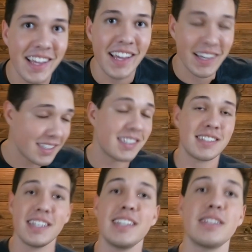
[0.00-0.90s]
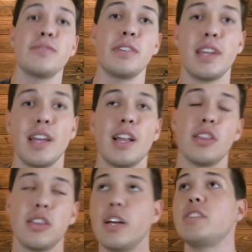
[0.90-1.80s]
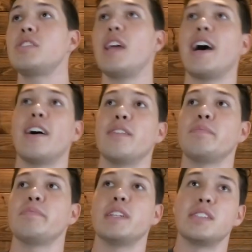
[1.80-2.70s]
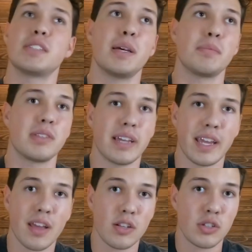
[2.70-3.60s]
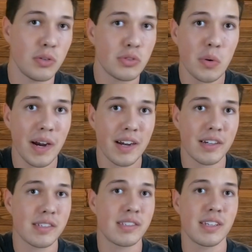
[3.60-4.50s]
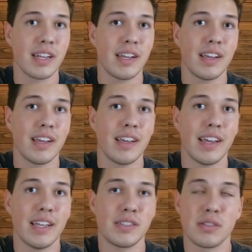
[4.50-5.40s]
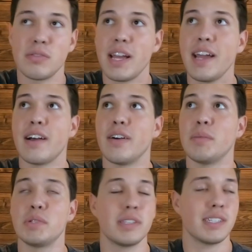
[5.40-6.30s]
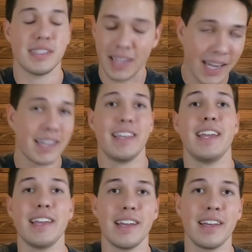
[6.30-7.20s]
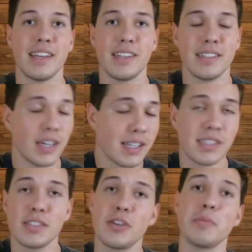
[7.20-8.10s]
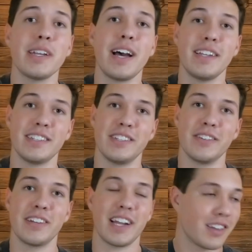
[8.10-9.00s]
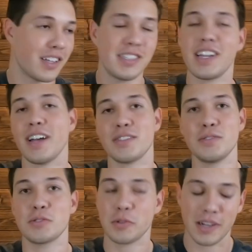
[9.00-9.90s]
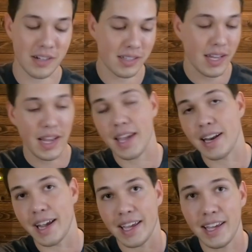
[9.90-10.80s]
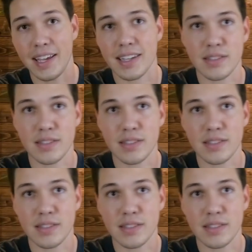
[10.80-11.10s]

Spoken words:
it instinctively lunged out and skipped like 2 squares. And so now I'm doing the exact thing Dustin told me not to do. And I lunge out 2 squares, and I hit